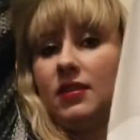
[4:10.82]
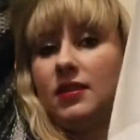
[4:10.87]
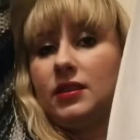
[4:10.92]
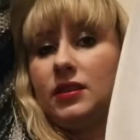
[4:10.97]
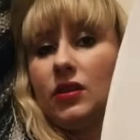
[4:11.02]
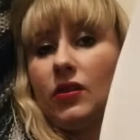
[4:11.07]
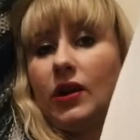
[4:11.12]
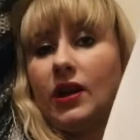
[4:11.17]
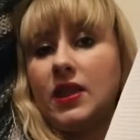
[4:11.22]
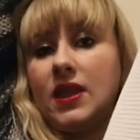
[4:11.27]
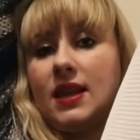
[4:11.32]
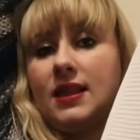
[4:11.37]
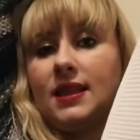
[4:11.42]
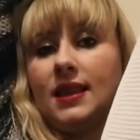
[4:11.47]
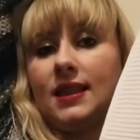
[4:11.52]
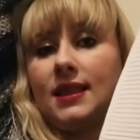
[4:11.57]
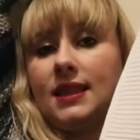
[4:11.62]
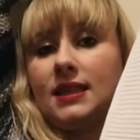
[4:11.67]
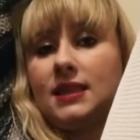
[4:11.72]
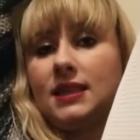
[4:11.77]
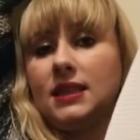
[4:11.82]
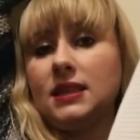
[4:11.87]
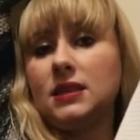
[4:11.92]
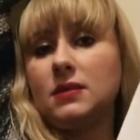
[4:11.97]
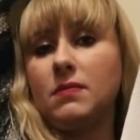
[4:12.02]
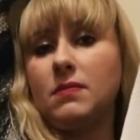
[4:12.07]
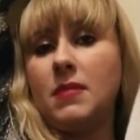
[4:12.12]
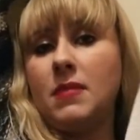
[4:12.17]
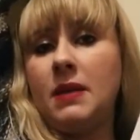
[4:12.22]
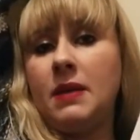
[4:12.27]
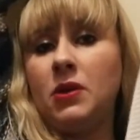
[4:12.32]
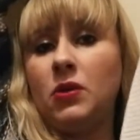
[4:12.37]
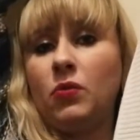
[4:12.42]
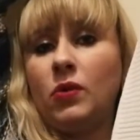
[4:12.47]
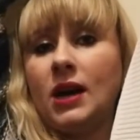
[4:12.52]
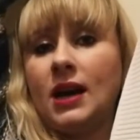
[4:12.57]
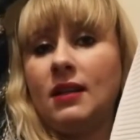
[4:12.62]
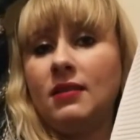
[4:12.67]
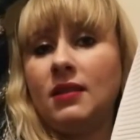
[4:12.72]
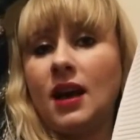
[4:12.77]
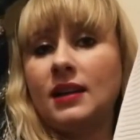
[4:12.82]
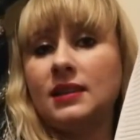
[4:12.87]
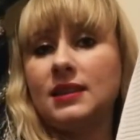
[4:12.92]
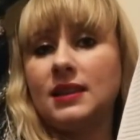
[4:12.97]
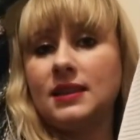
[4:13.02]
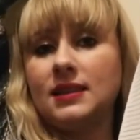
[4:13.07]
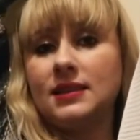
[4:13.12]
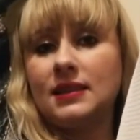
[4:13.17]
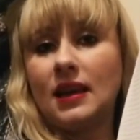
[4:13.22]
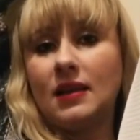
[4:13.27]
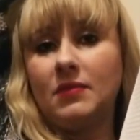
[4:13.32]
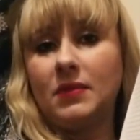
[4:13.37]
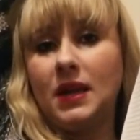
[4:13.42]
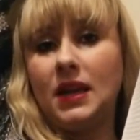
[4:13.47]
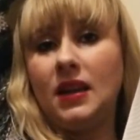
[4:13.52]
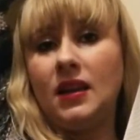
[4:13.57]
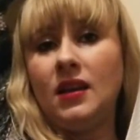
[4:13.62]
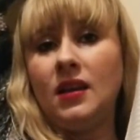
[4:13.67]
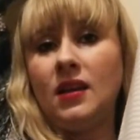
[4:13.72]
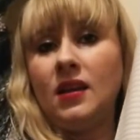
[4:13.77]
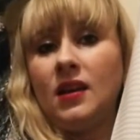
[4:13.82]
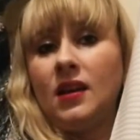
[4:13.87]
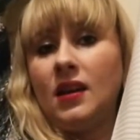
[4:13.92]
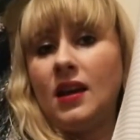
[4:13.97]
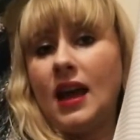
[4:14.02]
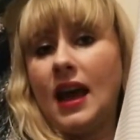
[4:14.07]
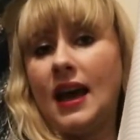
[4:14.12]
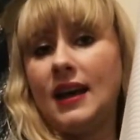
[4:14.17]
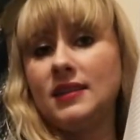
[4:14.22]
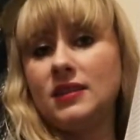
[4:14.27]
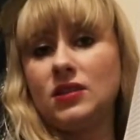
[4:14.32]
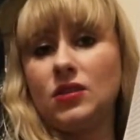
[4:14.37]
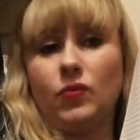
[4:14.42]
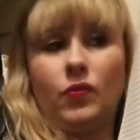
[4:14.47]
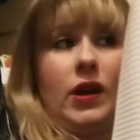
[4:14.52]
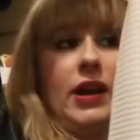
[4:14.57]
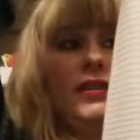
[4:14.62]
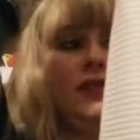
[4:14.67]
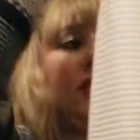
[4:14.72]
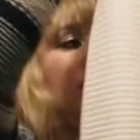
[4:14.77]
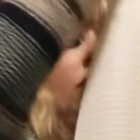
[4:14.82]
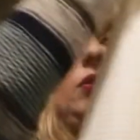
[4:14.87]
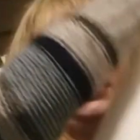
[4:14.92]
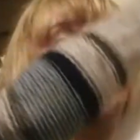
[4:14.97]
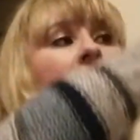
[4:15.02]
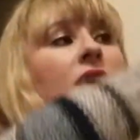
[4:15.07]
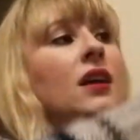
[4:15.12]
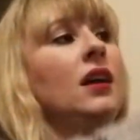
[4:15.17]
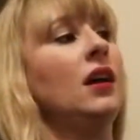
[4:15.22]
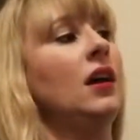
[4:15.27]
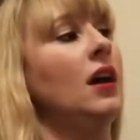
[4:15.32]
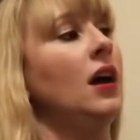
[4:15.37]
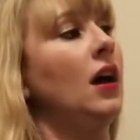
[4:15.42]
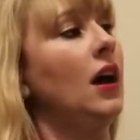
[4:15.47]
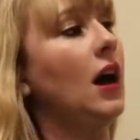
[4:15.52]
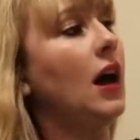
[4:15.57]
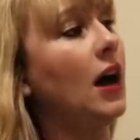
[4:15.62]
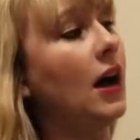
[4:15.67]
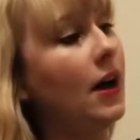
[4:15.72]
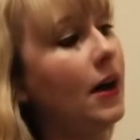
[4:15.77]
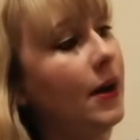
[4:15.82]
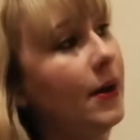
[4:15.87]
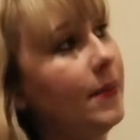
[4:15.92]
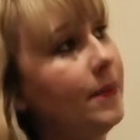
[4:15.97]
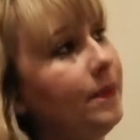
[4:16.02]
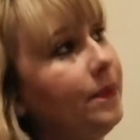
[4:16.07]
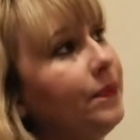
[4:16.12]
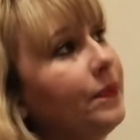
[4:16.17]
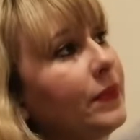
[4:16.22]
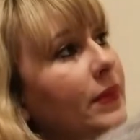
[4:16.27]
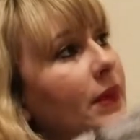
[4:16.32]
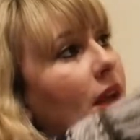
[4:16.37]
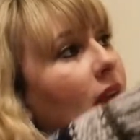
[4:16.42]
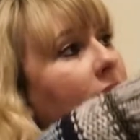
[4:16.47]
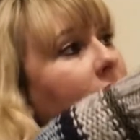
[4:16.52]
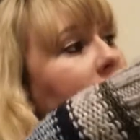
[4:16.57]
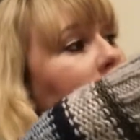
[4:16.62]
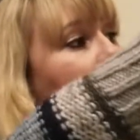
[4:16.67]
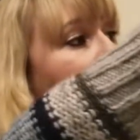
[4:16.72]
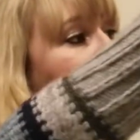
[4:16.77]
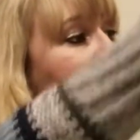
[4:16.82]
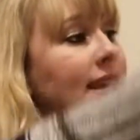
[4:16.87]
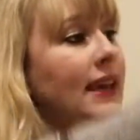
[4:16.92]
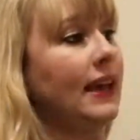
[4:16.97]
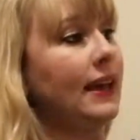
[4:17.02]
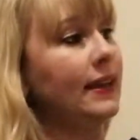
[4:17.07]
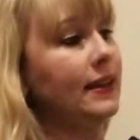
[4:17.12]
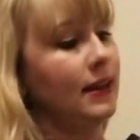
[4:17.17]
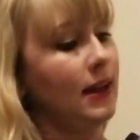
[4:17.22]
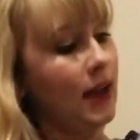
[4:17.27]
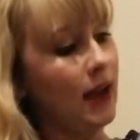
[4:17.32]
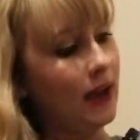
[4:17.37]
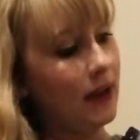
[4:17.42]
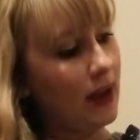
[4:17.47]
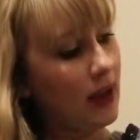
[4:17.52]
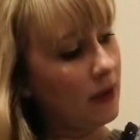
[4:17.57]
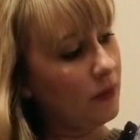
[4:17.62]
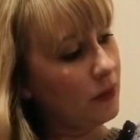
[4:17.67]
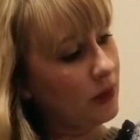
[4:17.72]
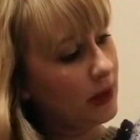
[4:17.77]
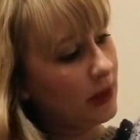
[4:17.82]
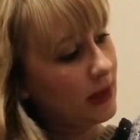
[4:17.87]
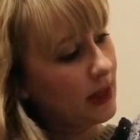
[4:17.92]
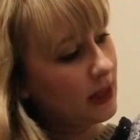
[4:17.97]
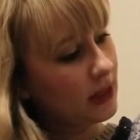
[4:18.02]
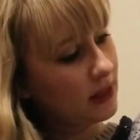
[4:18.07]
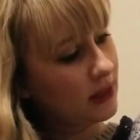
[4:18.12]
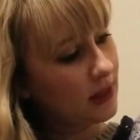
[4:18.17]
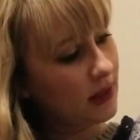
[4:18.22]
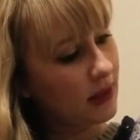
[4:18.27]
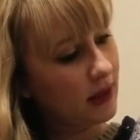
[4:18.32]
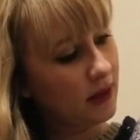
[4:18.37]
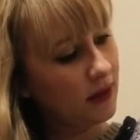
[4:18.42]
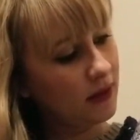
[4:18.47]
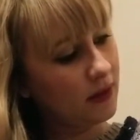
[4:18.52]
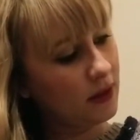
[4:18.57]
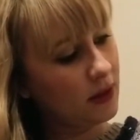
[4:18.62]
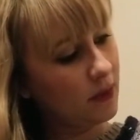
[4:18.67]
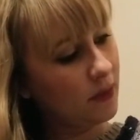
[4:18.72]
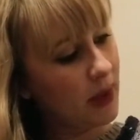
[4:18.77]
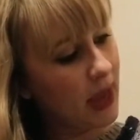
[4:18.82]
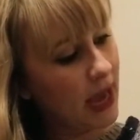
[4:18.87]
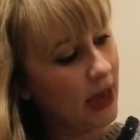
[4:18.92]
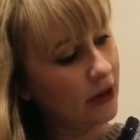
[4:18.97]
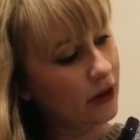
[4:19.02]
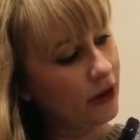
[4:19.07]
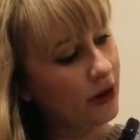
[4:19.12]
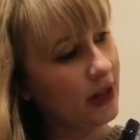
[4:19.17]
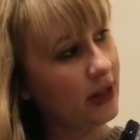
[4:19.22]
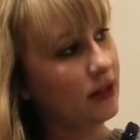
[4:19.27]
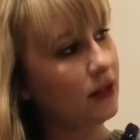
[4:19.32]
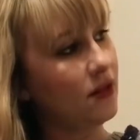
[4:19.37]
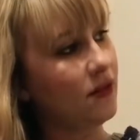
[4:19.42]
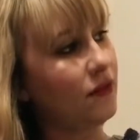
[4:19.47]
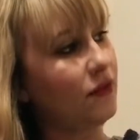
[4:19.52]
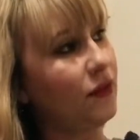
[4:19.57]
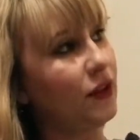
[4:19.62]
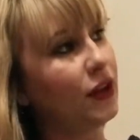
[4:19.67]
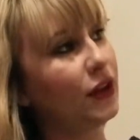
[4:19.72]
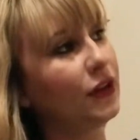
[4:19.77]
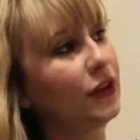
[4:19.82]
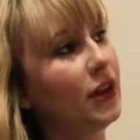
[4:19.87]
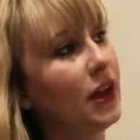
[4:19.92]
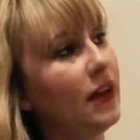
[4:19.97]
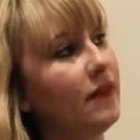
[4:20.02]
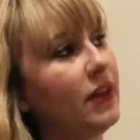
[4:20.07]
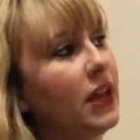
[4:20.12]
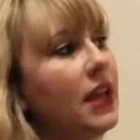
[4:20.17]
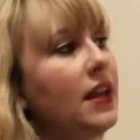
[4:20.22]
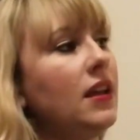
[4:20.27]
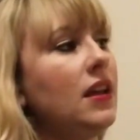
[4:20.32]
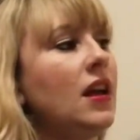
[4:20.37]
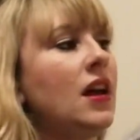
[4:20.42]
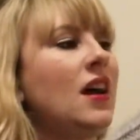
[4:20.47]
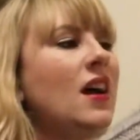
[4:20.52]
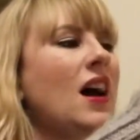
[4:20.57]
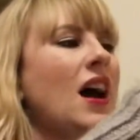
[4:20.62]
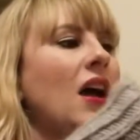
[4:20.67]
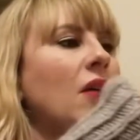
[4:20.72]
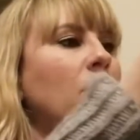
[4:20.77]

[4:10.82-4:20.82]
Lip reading: so I think that this is maybe what Alexis sent me as the white tunic. I like it. I really like the pattern and the feel of it. I